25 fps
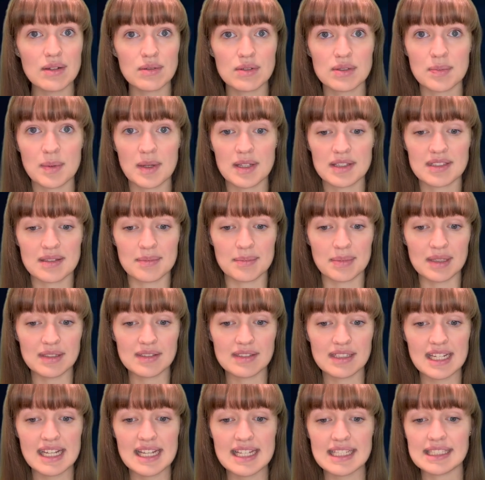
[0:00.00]

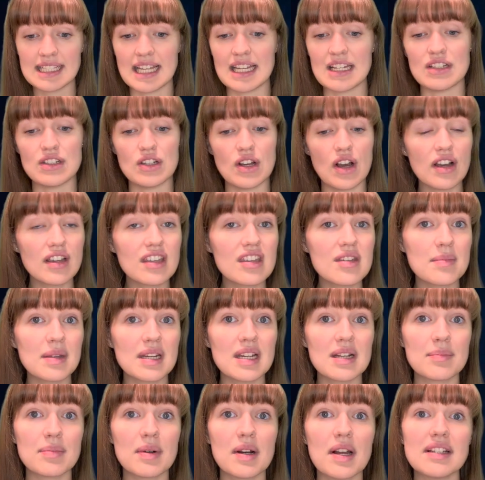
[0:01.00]
responsibilities and
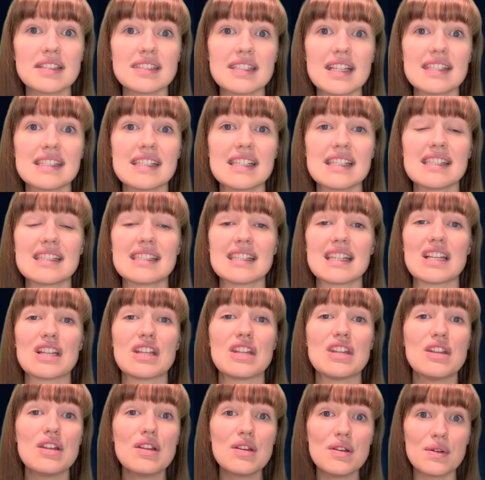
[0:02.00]
documented processes,
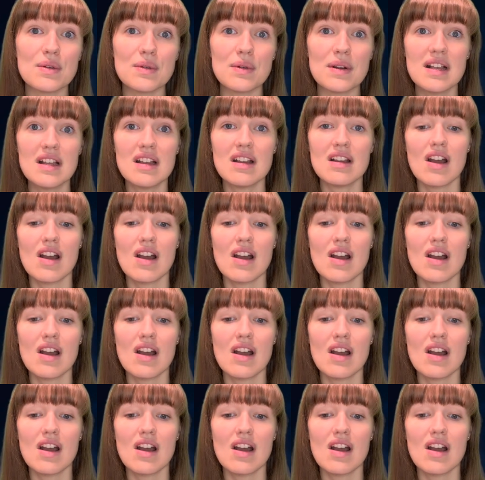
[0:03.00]
then you